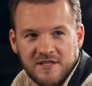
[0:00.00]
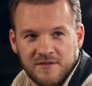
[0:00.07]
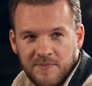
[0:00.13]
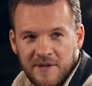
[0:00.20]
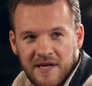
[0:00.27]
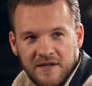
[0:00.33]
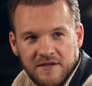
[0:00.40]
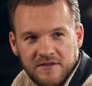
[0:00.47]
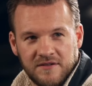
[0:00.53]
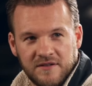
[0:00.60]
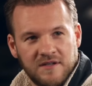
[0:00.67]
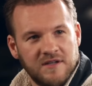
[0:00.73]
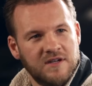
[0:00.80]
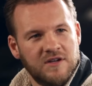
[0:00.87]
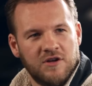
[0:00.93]
splattered.
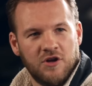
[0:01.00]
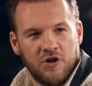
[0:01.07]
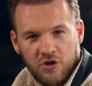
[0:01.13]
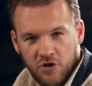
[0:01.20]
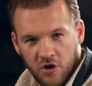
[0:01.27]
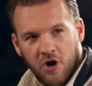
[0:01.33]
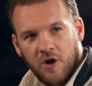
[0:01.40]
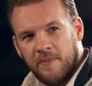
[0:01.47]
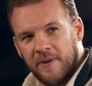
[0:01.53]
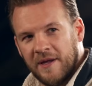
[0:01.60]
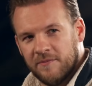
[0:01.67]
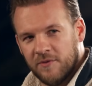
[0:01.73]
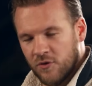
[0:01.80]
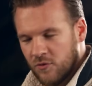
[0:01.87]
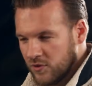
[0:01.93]
A lot of
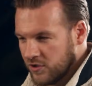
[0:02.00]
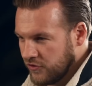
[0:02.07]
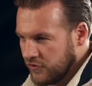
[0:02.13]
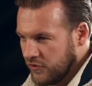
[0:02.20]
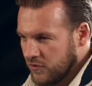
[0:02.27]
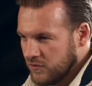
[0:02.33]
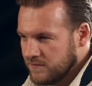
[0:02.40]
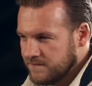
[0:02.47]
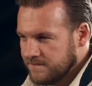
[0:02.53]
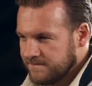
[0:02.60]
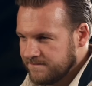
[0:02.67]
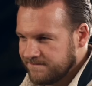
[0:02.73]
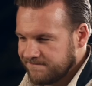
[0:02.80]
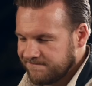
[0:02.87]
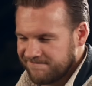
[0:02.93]
people would have thought,
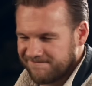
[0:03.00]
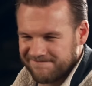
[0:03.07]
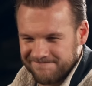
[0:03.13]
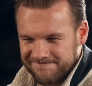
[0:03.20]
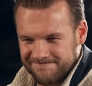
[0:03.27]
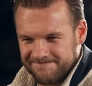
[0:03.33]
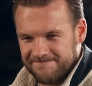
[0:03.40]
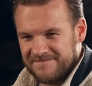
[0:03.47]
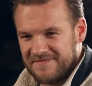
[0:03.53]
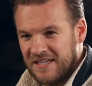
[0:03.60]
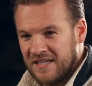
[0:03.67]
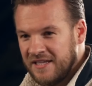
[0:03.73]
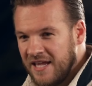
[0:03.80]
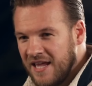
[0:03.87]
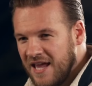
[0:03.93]

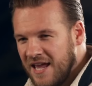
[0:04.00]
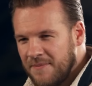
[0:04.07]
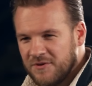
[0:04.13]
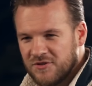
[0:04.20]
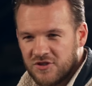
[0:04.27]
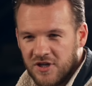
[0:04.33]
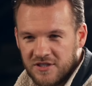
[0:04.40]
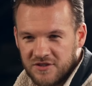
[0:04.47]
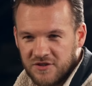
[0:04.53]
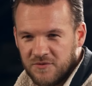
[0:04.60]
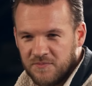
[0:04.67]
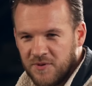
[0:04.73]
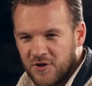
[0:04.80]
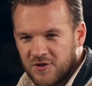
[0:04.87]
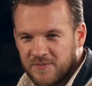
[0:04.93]
yeah, but Tyson
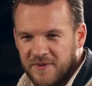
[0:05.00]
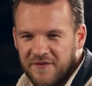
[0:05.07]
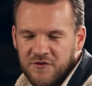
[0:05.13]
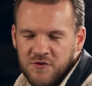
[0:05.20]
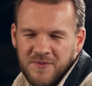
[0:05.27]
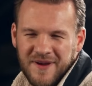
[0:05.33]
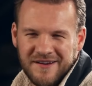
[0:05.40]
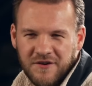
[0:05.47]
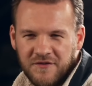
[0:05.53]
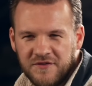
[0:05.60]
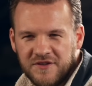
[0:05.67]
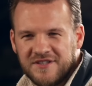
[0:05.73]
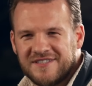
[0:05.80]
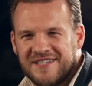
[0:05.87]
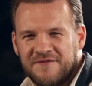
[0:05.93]
could box. But if you went off of
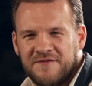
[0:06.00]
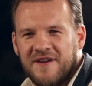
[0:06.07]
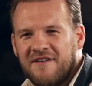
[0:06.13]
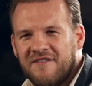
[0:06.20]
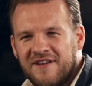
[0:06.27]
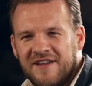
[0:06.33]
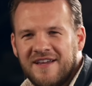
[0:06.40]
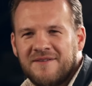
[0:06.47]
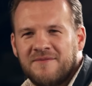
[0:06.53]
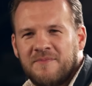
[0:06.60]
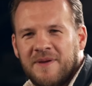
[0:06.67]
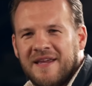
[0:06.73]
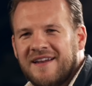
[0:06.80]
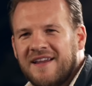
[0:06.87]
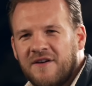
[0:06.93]
the Seferi and
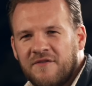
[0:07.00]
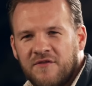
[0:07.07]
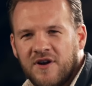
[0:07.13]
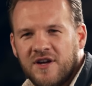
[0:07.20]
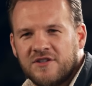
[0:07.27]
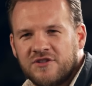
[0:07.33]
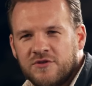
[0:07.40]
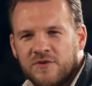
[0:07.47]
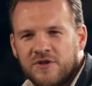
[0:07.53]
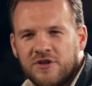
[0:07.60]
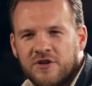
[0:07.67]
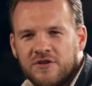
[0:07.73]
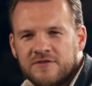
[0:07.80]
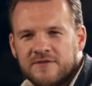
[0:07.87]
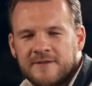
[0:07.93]
Pianetta fights, you would have
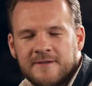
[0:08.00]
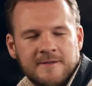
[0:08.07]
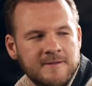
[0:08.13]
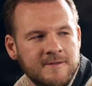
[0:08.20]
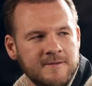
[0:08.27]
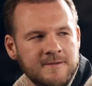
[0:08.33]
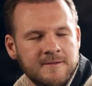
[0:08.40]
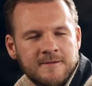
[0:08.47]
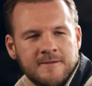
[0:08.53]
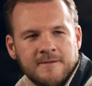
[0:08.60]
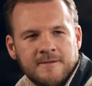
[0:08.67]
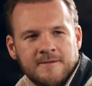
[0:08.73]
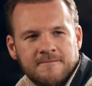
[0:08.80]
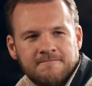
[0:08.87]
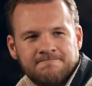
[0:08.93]
gone,
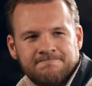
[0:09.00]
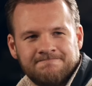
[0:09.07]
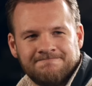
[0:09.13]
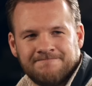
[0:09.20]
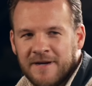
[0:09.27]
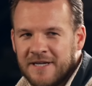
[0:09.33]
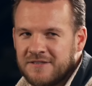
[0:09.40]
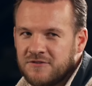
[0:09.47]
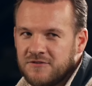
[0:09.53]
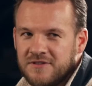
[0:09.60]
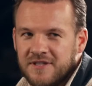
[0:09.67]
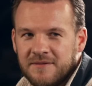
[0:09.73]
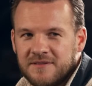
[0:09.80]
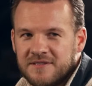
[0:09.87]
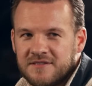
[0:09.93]
based on
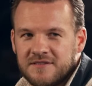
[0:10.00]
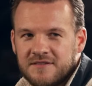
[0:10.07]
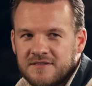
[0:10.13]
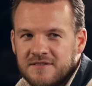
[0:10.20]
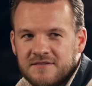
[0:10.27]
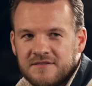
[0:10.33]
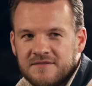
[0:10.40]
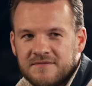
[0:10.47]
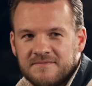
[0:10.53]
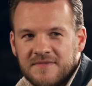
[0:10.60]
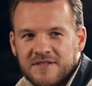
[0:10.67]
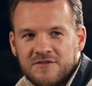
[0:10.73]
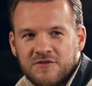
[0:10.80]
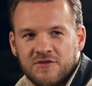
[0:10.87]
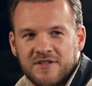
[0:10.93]
them,
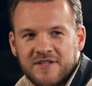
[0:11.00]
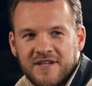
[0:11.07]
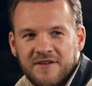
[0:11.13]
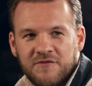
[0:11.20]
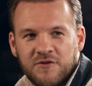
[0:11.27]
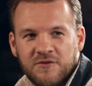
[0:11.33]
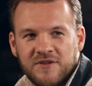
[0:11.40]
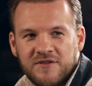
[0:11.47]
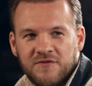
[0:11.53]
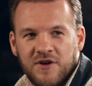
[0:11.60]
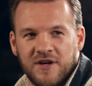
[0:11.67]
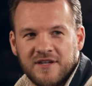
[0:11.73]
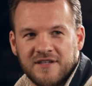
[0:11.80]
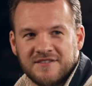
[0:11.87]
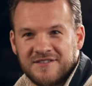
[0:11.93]
he's not going to get through this
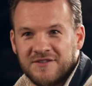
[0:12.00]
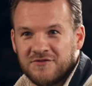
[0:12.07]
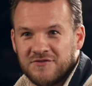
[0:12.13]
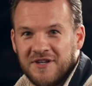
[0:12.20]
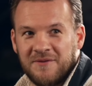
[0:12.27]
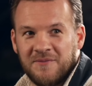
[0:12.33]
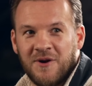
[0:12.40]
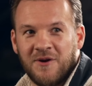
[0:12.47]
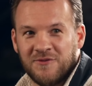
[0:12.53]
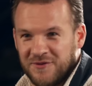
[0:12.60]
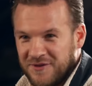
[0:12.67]
fight against Deontay Wilder